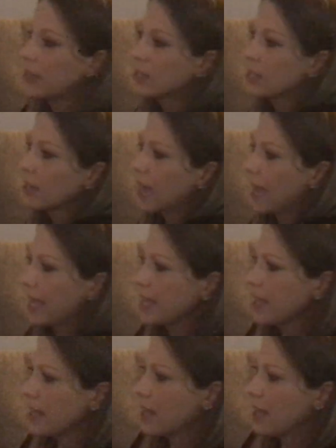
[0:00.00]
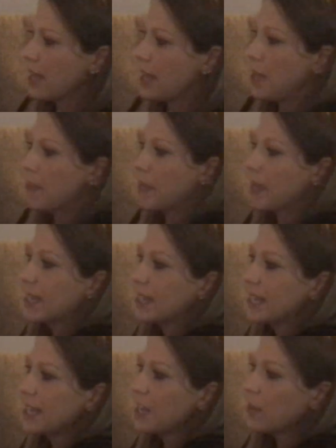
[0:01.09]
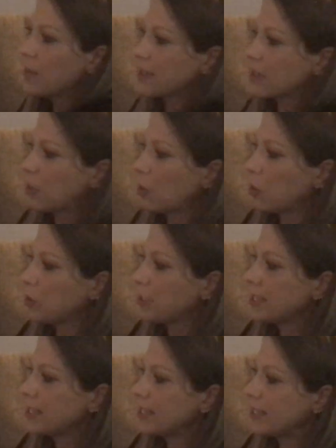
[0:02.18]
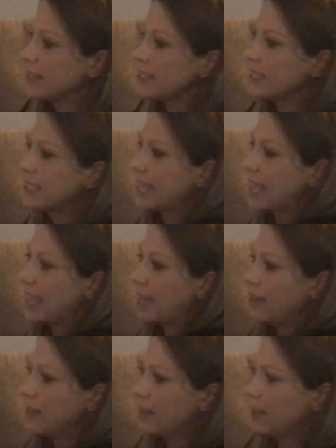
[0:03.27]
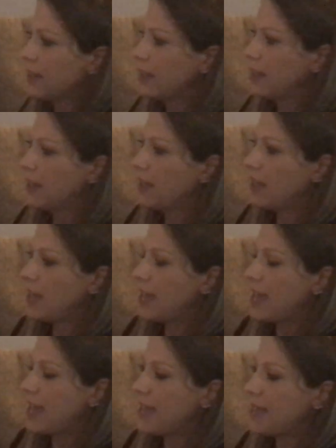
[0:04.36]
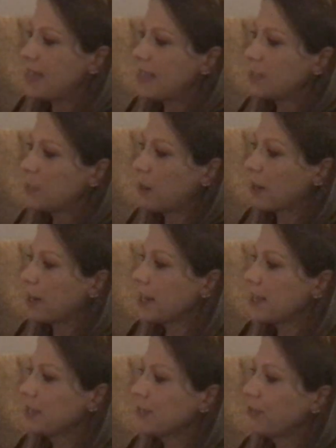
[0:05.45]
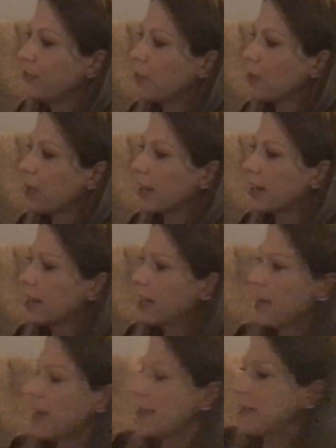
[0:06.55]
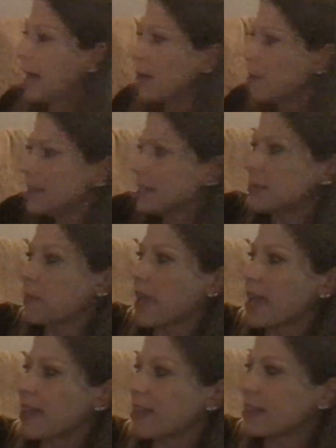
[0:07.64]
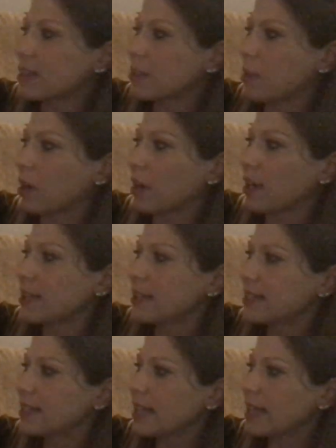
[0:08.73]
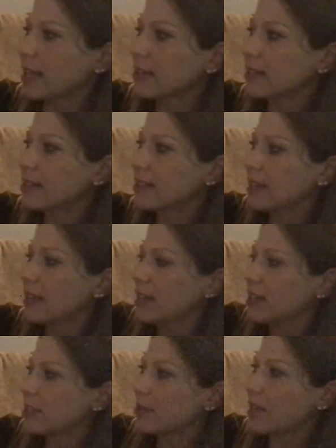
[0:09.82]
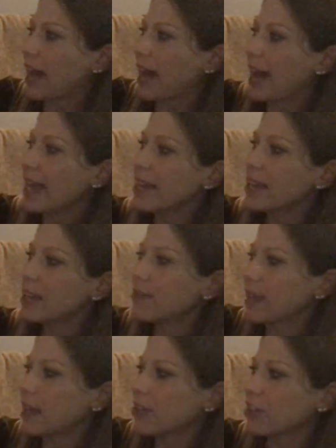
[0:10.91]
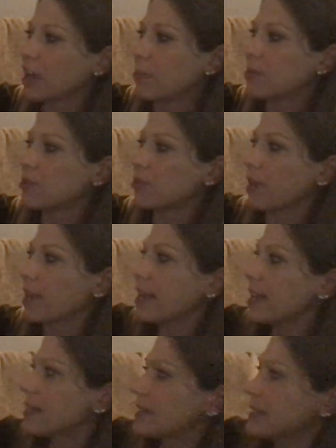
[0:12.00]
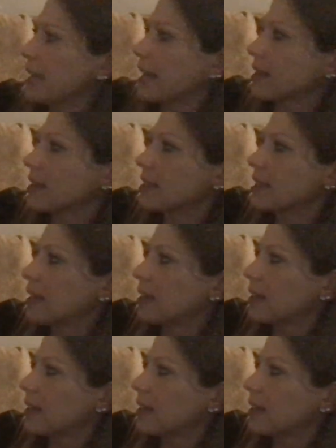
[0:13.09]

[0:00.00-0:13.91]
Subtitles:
here's our height. Because I know this whole distance is 10, and this part is 4, that must make this part 6. So the height of that trapezoid is 6.